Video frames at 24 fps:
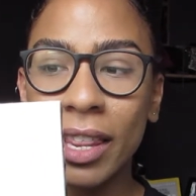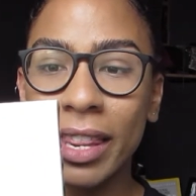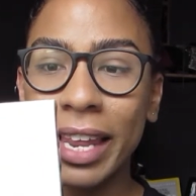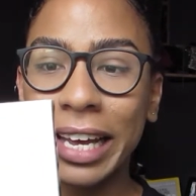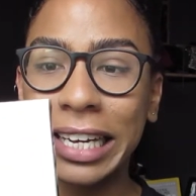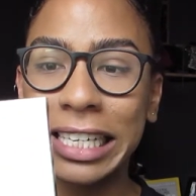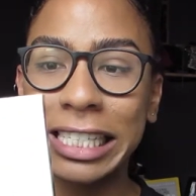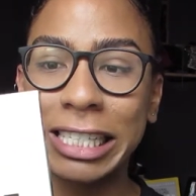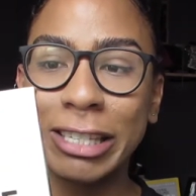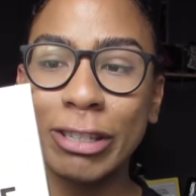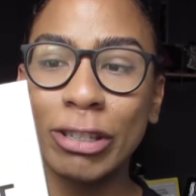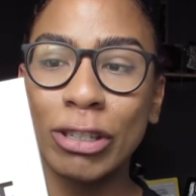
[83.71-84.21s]

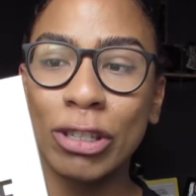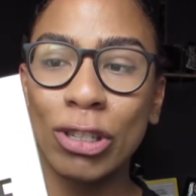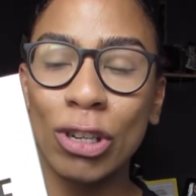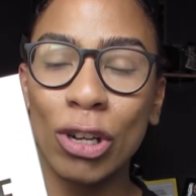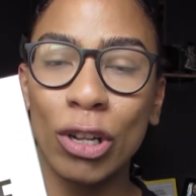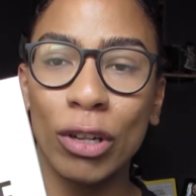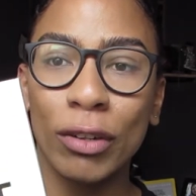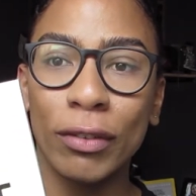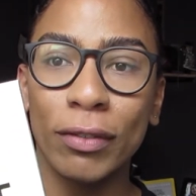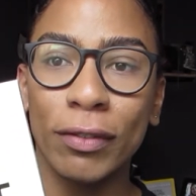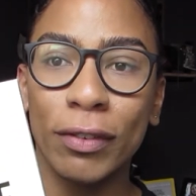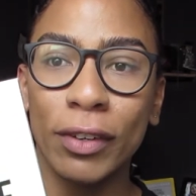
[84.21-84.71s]
like
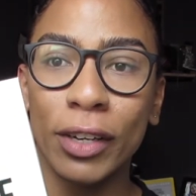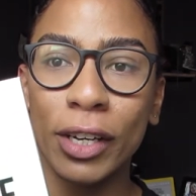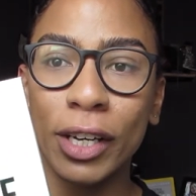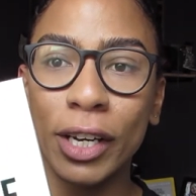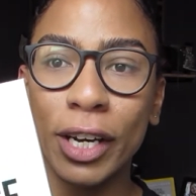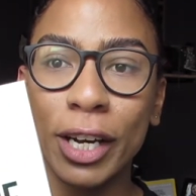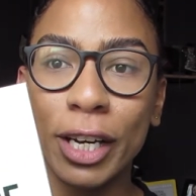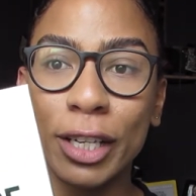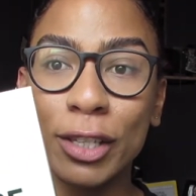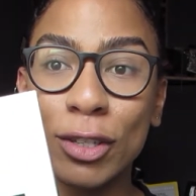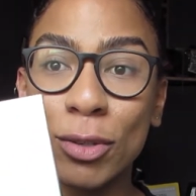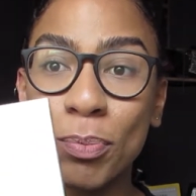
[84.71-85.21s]

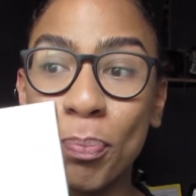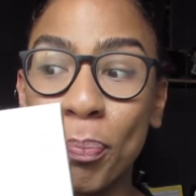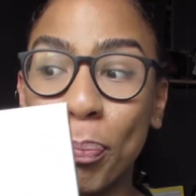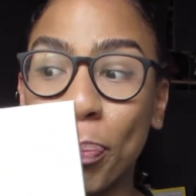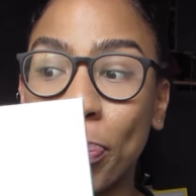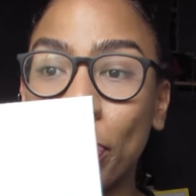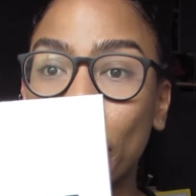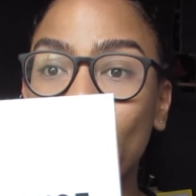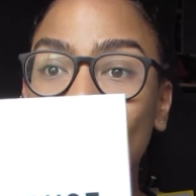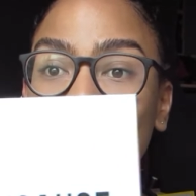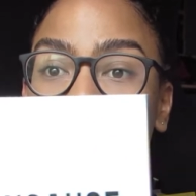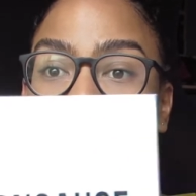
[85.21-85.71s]
silver. It's
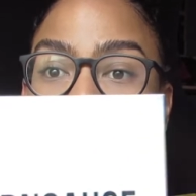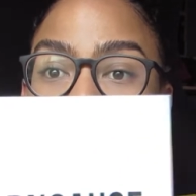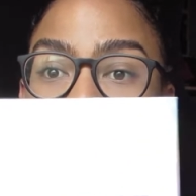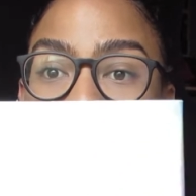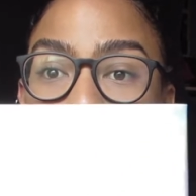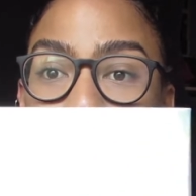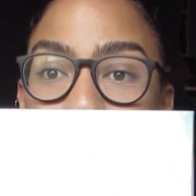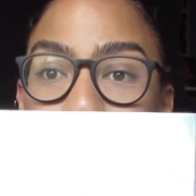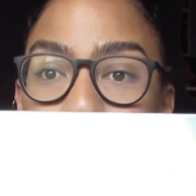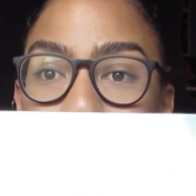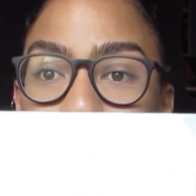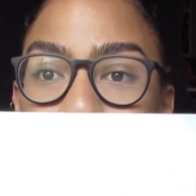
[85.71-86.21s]

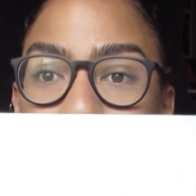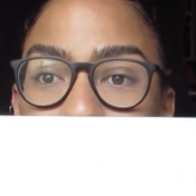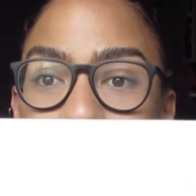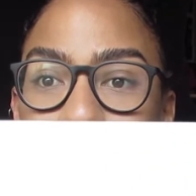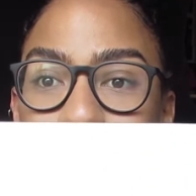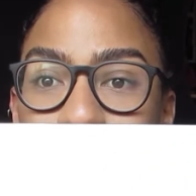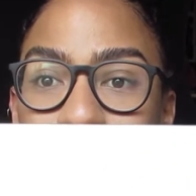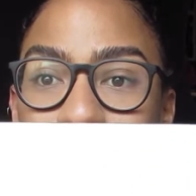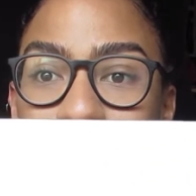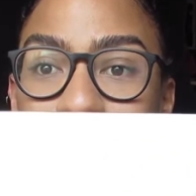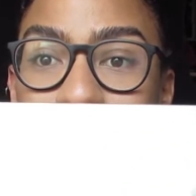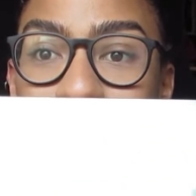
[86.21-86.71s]
beautiful, and
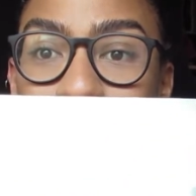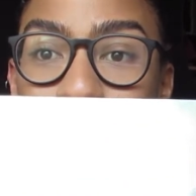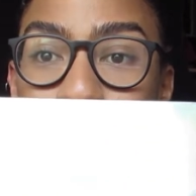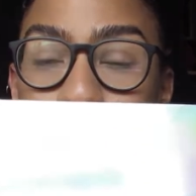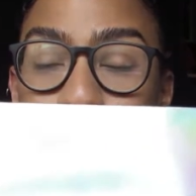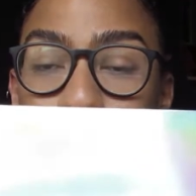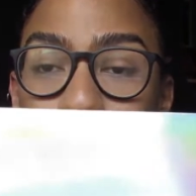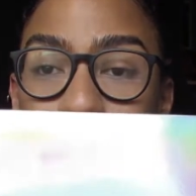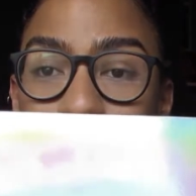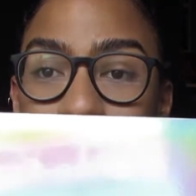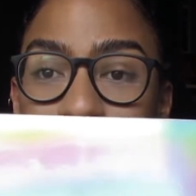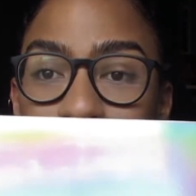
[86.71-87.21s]
you can see the
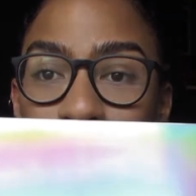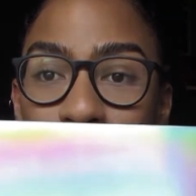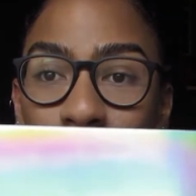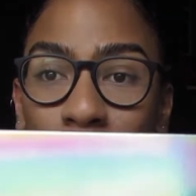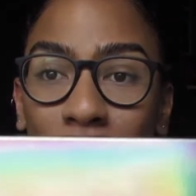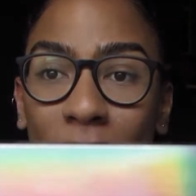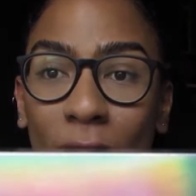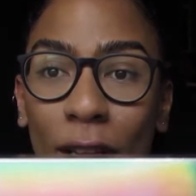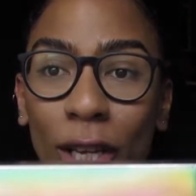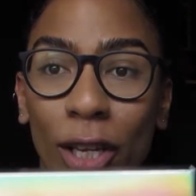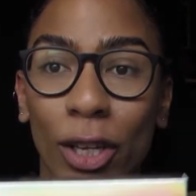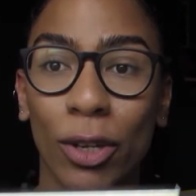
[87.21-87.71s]
box is
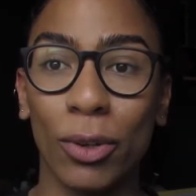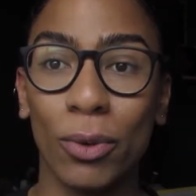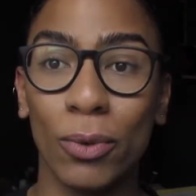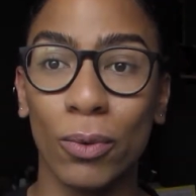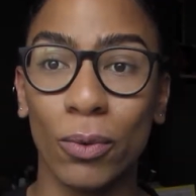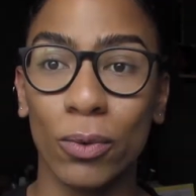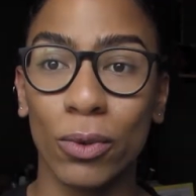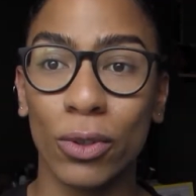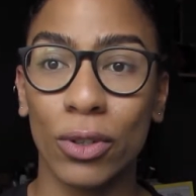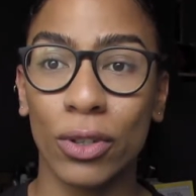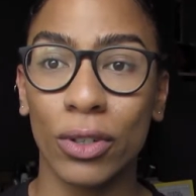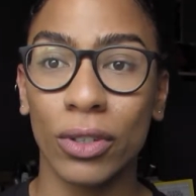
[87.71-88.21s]
quite
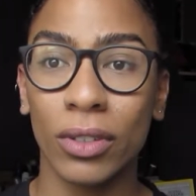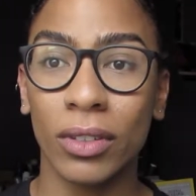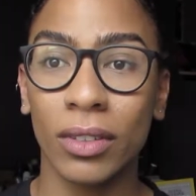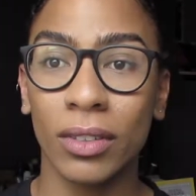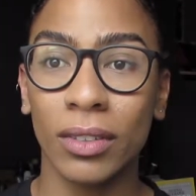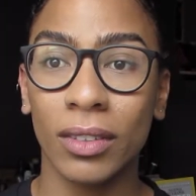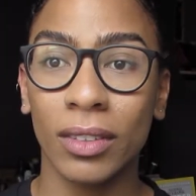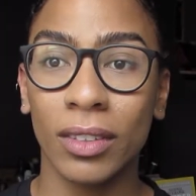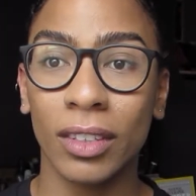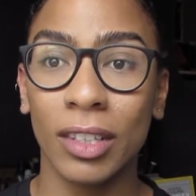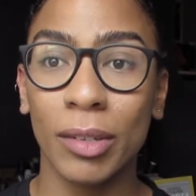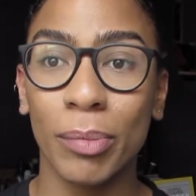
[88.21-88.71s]
huge.
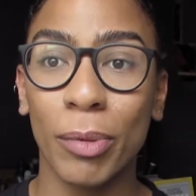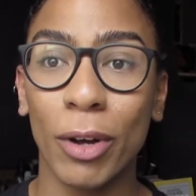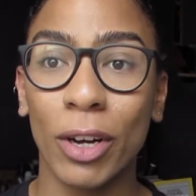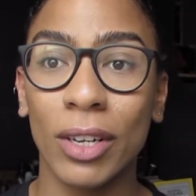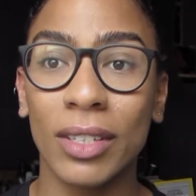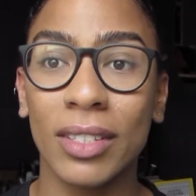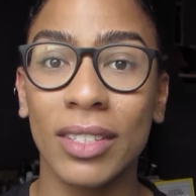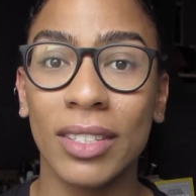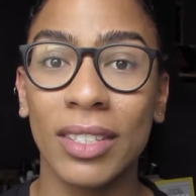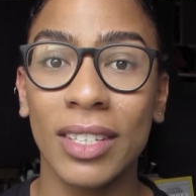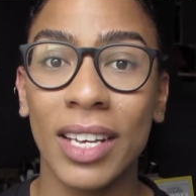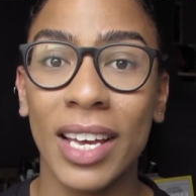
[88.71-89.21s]
The
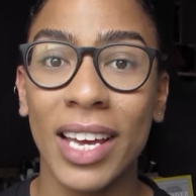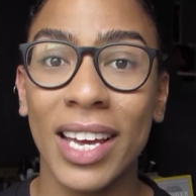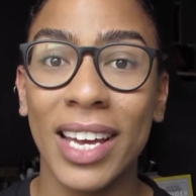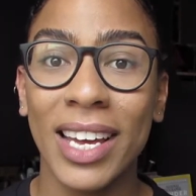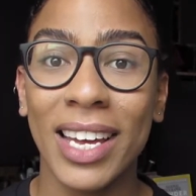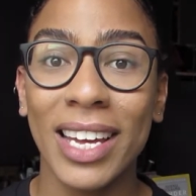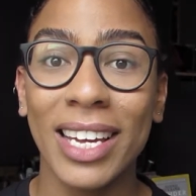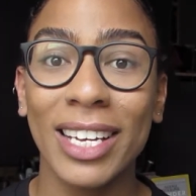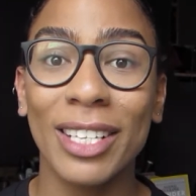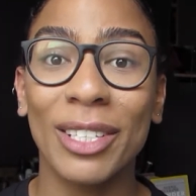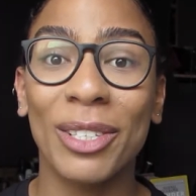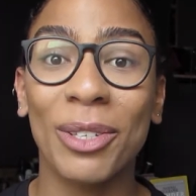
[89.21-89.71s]
box
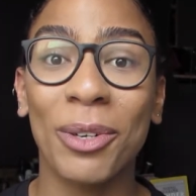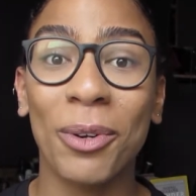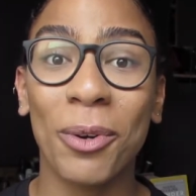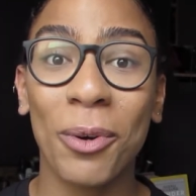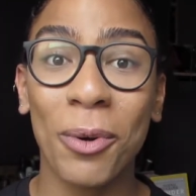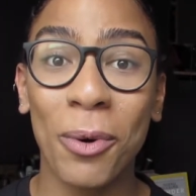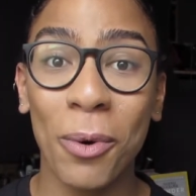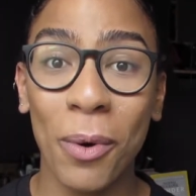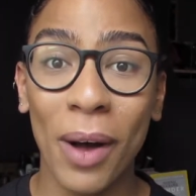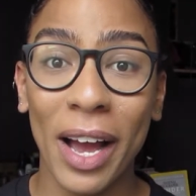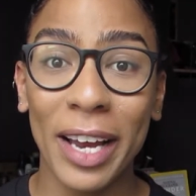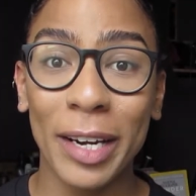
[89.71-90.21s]
is
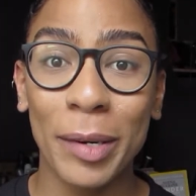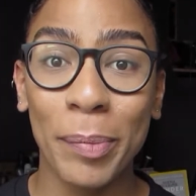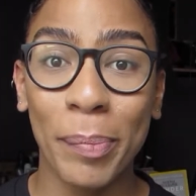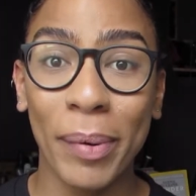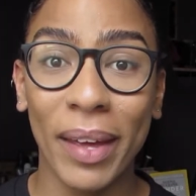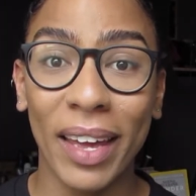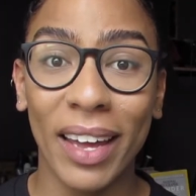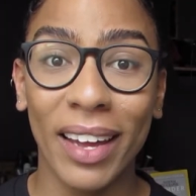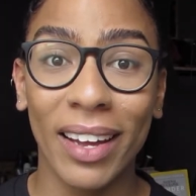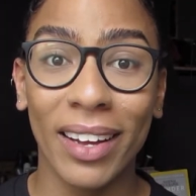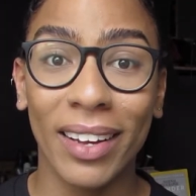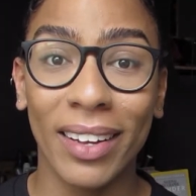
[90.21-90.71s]
quite
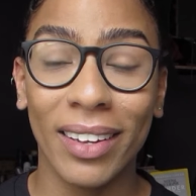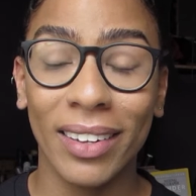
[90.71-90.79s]
big.